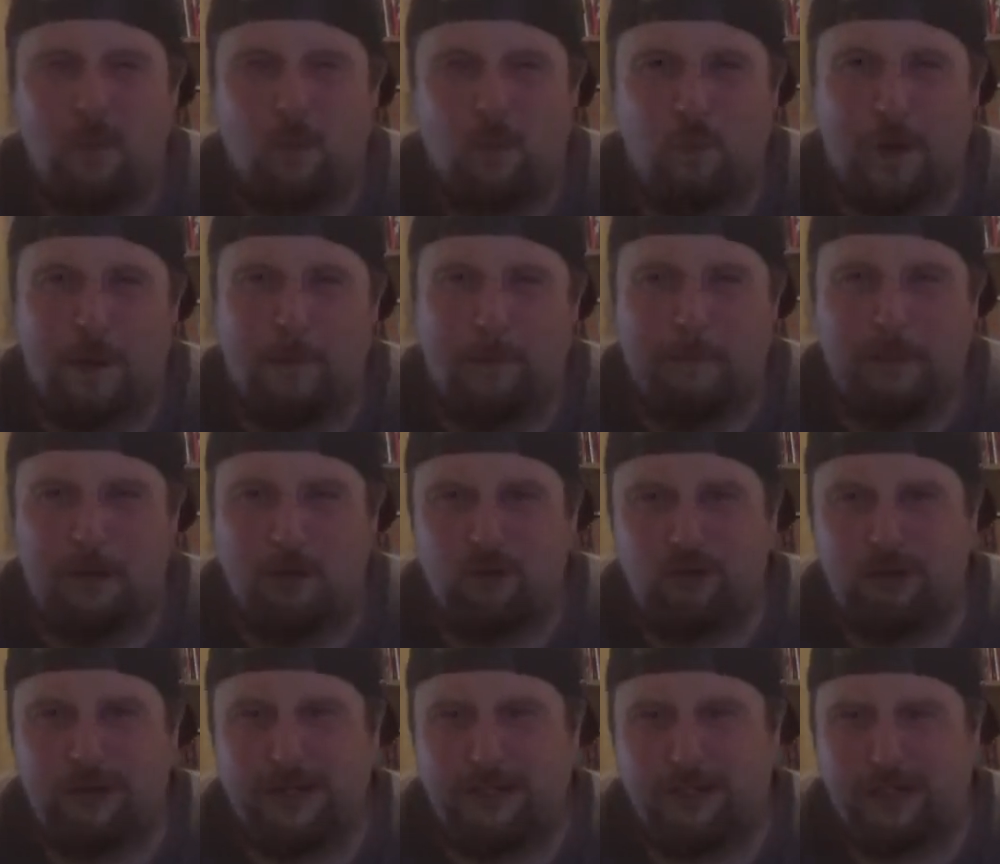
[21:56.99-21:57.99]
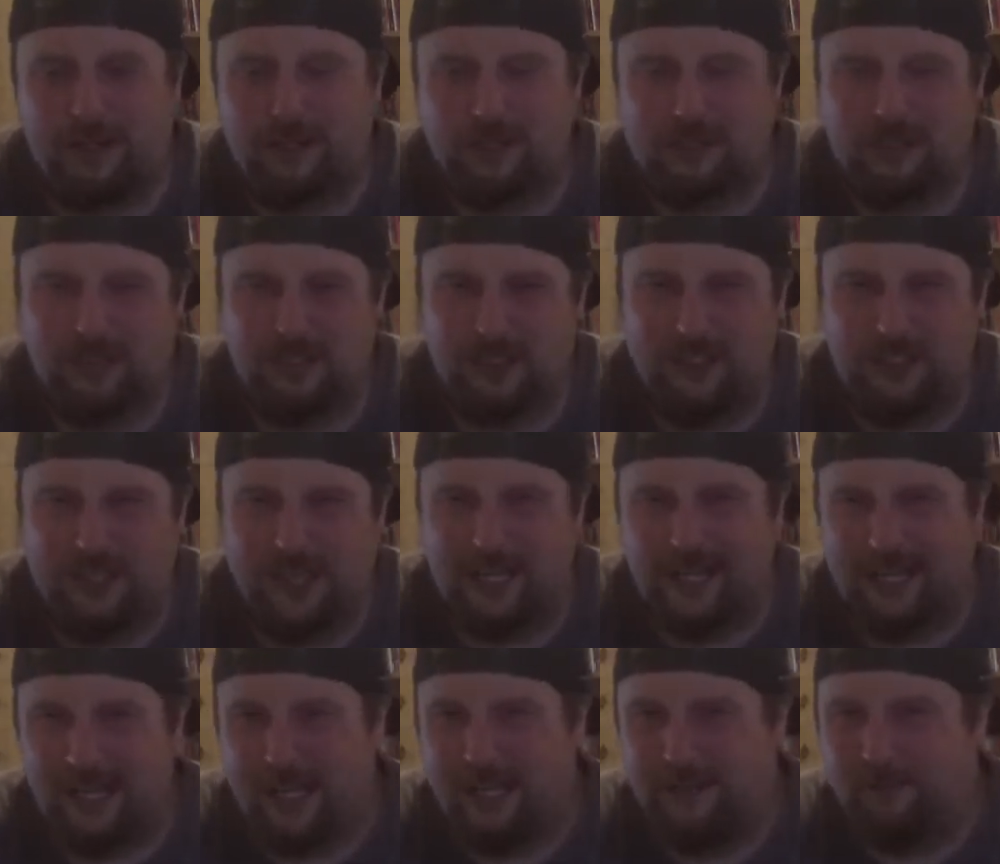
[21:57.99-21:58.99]
when Mildred did
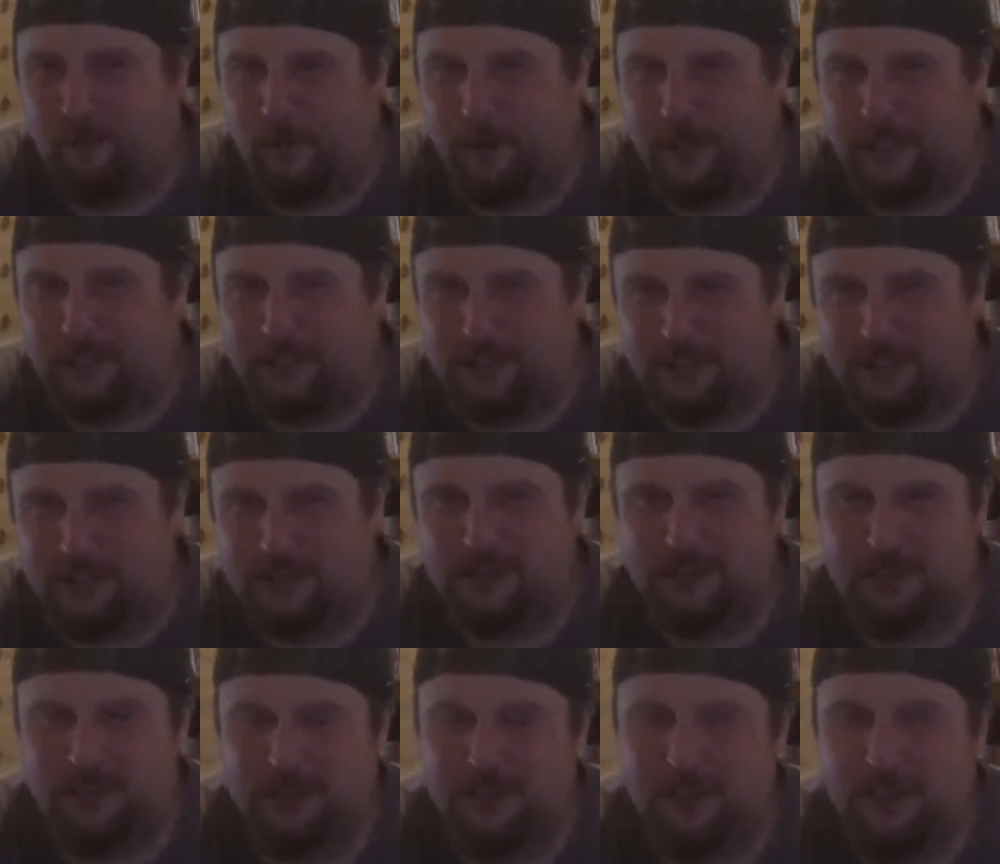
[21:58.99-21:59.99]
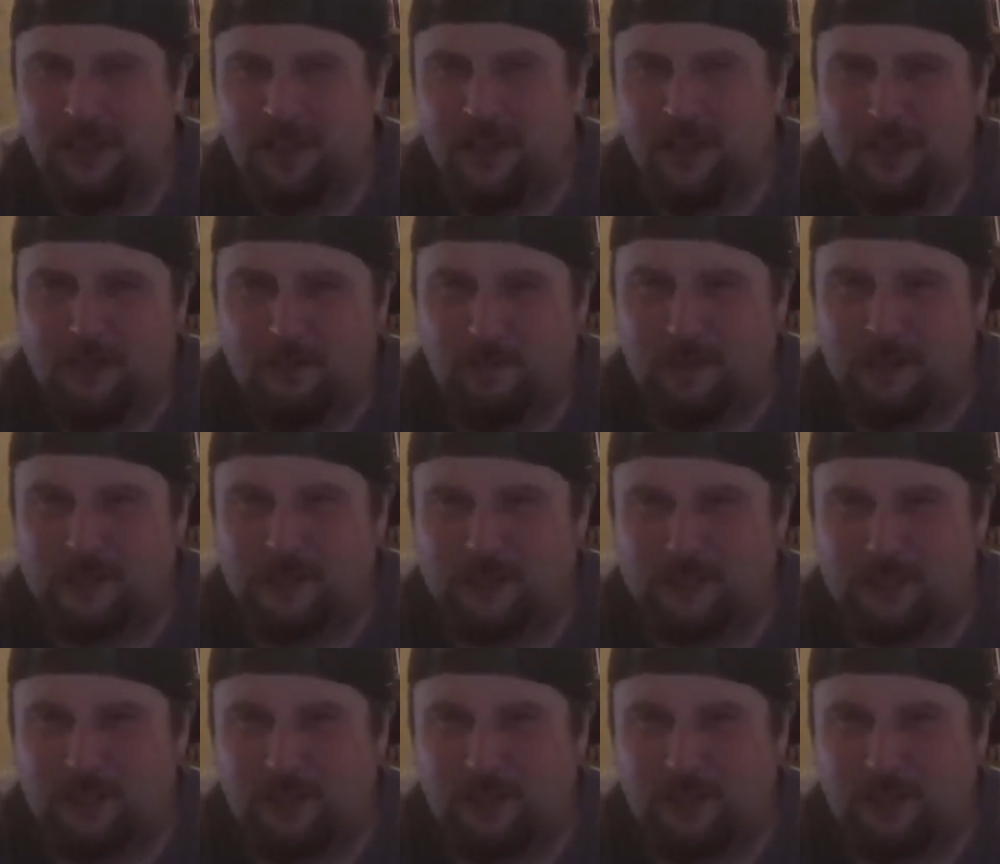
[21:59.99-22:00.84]
leave Weird Sister